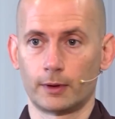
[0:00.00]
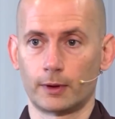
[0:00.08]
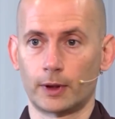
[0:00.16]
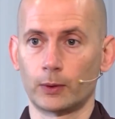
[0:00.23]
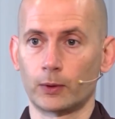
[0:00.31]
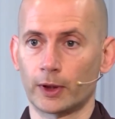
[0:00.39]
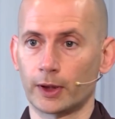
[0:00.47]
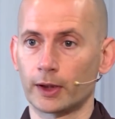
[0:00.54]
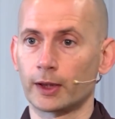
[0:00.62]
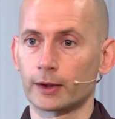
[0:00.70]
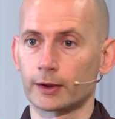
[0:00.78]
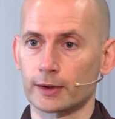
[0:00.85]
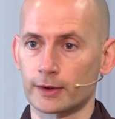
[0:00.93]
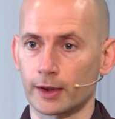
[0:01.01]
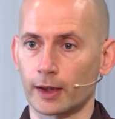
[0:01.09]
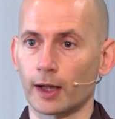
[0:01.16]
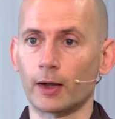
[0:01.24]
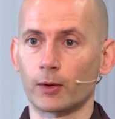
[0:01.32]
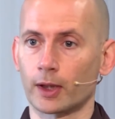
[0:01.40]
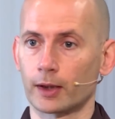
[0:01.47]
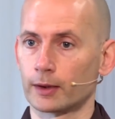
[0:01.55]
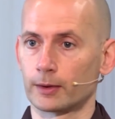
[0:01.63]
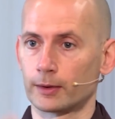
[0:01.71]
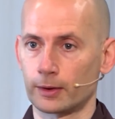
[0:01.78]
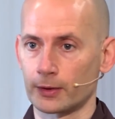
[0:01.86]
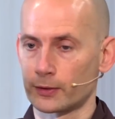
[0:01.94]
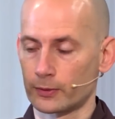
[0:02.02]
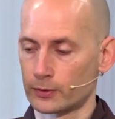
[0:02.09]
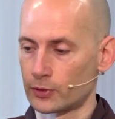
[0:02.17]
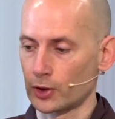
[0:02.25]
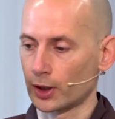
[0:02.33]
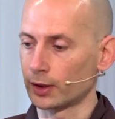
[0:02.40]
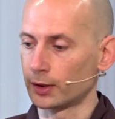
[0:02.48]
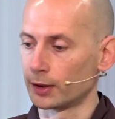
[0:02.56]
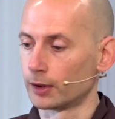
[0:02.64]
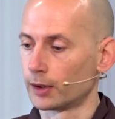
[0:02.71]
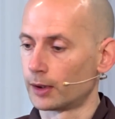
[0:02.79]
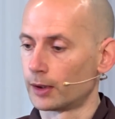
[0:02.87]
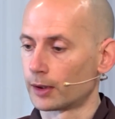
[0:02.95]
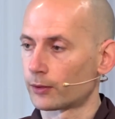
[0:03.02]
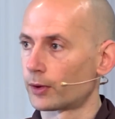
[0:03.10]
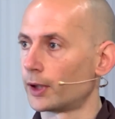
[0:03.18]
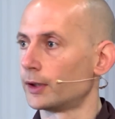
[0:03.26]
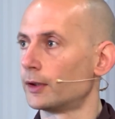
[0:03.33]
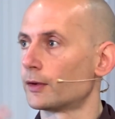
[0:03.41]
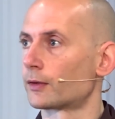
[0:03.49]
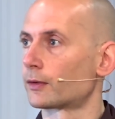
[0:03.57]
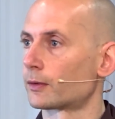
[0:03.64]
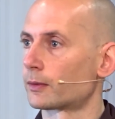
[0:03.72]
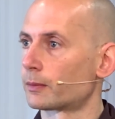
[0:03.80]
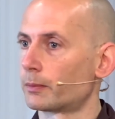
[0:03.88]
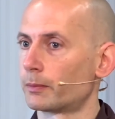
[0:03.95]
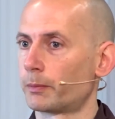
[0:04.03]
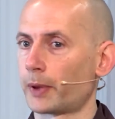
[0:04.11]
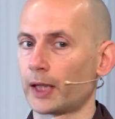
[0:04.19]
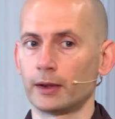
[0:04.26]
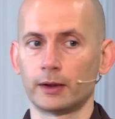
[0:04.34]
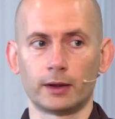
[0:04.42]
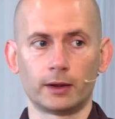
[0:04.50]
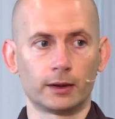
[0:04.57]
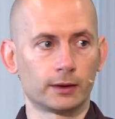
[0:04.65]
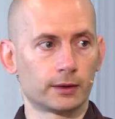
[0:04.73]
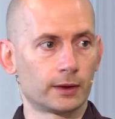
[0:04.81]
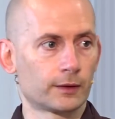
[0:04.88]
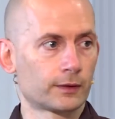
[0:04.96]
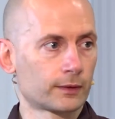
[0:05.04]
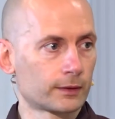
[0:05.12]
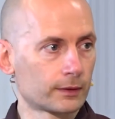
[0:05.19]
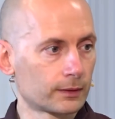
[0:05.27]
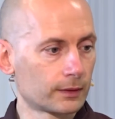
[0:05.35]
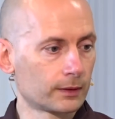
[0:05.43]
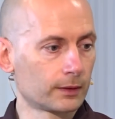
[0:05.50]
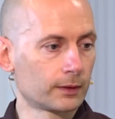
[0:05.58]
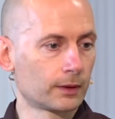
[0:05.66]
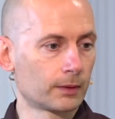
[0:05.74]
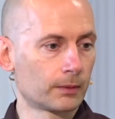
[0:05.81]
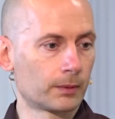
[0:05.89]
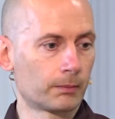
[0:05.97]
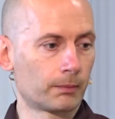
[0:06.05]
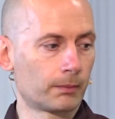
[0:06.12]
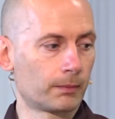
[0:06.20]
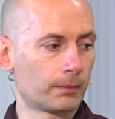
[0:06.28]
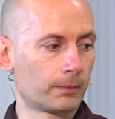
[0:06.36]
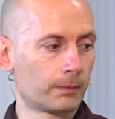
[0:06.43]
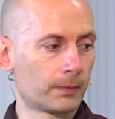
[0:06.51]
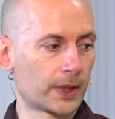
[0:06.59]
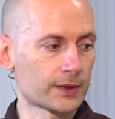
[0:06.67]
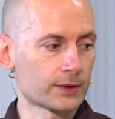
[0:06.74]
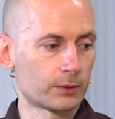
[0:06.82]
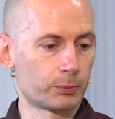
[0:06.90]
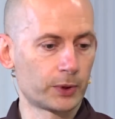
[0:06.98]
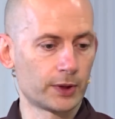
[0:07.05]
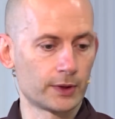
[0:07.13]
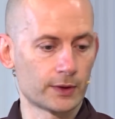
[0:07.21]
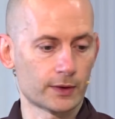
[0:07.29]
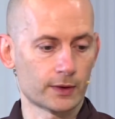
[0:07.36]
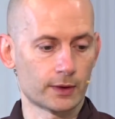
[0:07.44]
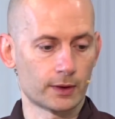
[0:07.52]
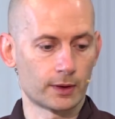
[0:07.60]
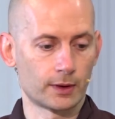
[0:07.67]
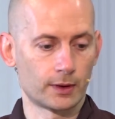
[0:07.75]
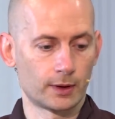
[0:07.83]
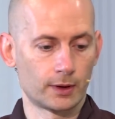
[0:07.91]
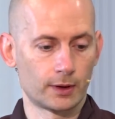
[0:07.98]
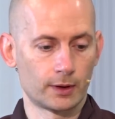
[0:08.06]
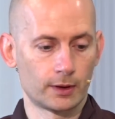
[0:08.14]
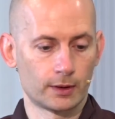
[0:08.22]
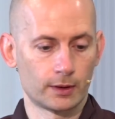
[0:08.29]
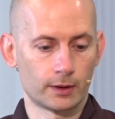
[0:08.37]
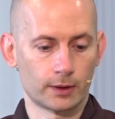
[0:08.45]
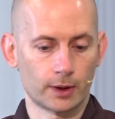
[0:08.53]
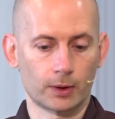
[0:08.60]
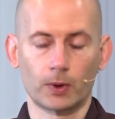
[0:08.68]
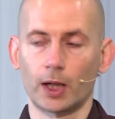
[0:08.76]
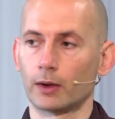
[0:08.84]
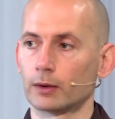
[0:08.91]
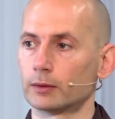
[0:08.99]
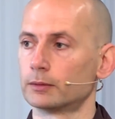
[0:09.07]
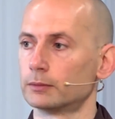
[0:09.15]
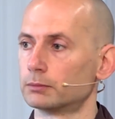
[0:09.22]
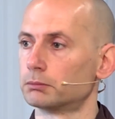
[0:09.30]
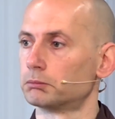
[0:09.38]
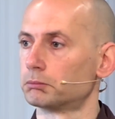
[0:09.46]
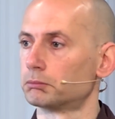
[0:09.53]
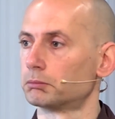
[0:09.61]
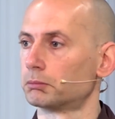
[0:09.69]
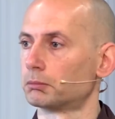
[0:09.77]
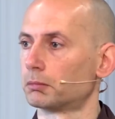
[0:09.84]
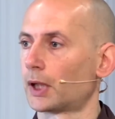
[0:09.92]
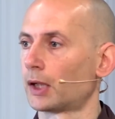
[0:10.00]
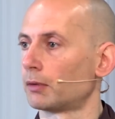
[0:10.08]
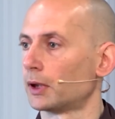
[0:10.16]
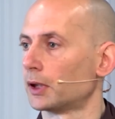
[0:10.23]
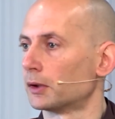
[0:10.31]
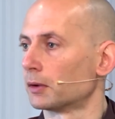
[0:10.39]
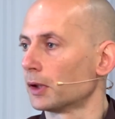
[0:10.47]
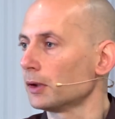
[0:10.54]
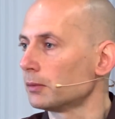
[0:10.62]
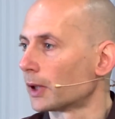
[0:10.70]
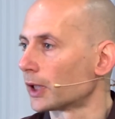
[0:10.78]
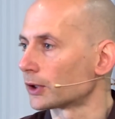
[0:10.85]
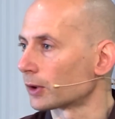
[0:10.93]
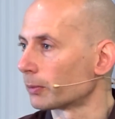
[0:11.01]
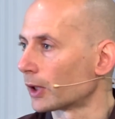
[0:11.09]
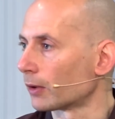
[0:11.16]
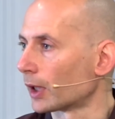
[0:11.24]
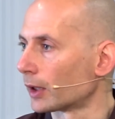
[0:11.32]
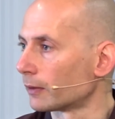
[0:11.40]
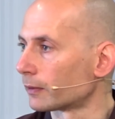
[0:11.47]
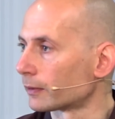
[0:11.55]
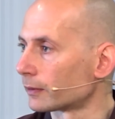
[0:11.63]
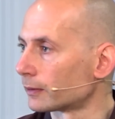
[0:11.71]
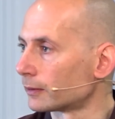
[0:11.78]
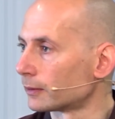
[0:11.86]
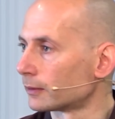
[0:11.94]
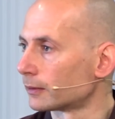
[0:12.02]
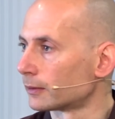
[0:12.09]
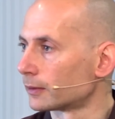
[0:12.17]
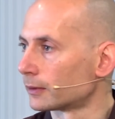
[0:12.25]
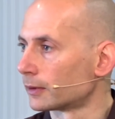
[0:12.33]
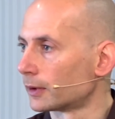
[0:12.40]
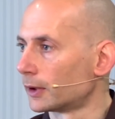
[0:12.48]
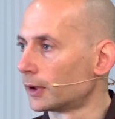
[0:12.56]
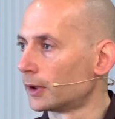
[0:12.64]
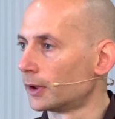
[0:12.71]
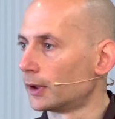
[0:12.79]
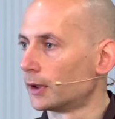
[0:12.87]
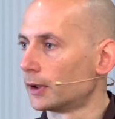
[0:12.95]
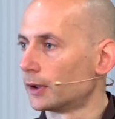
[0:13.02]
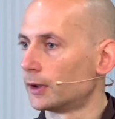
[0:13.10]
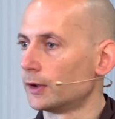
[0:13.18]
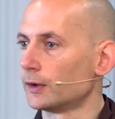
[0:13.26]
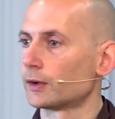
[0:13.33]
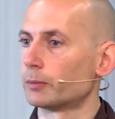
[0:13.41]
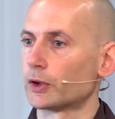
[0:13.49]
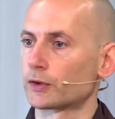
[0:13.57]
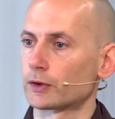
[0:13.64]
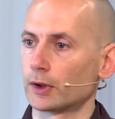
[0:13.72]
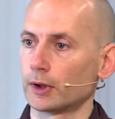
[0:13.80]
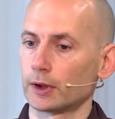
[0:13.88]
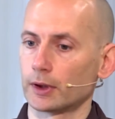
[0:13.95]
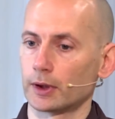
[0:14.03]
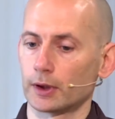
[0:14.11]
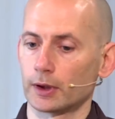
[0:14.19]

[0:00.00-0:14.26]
I look at an artist there. How can this jelly create this painting, this masterpiece. Like, wow, I really don't know much about life. It is a mystery.